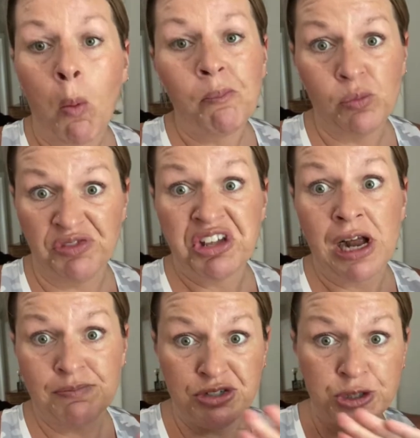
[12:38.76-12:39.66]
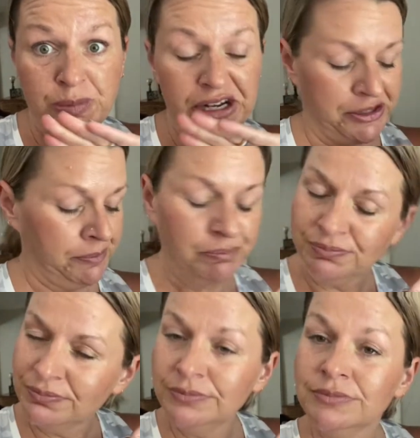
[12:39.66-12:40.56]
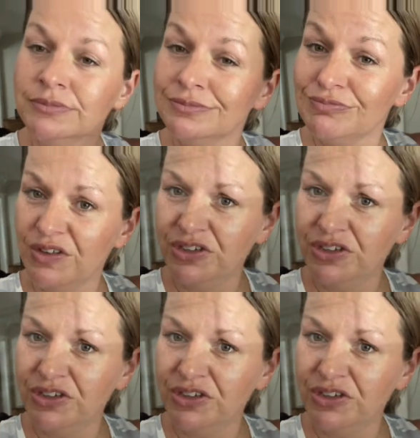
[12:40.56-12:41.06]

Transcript: With time to spare. Mm.